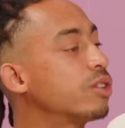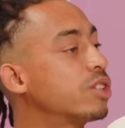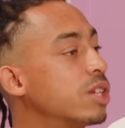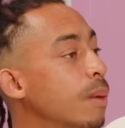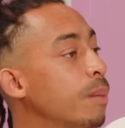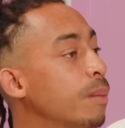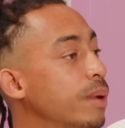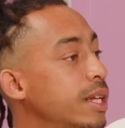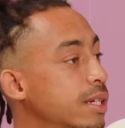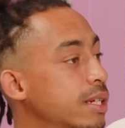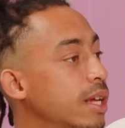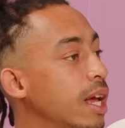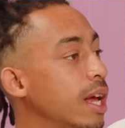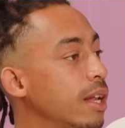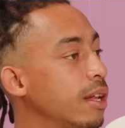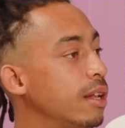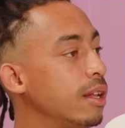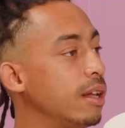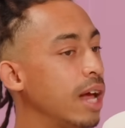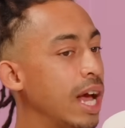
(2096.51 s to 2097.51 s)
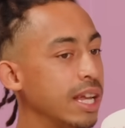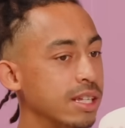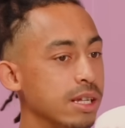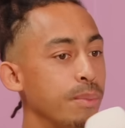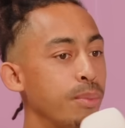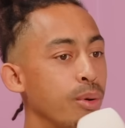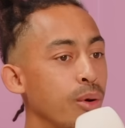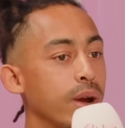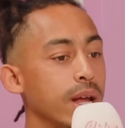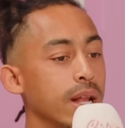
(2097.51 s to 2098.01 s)
somebody said at
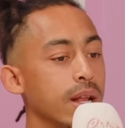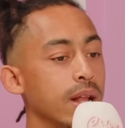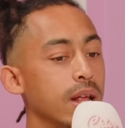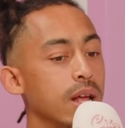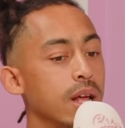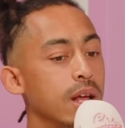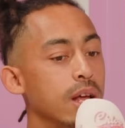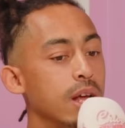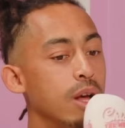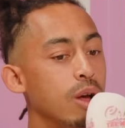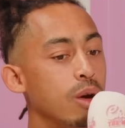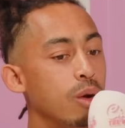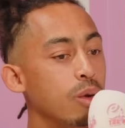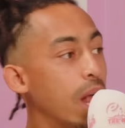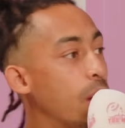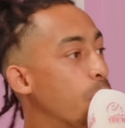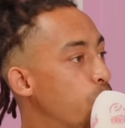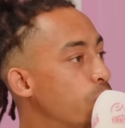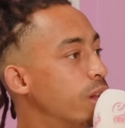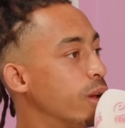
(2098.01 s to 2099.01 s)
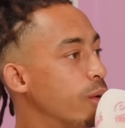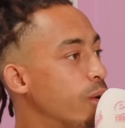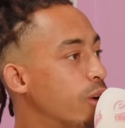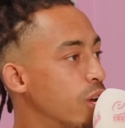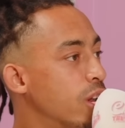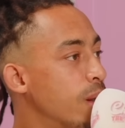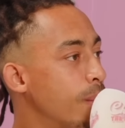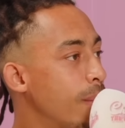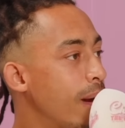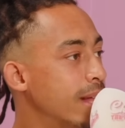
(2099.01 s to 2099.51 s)
that point. Like,
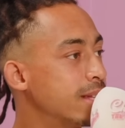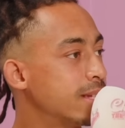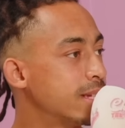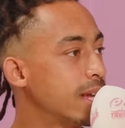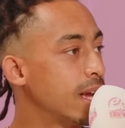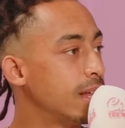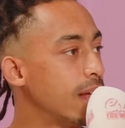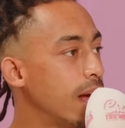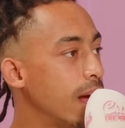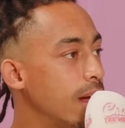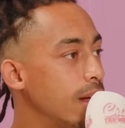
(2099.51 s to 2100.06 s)
could a man say that?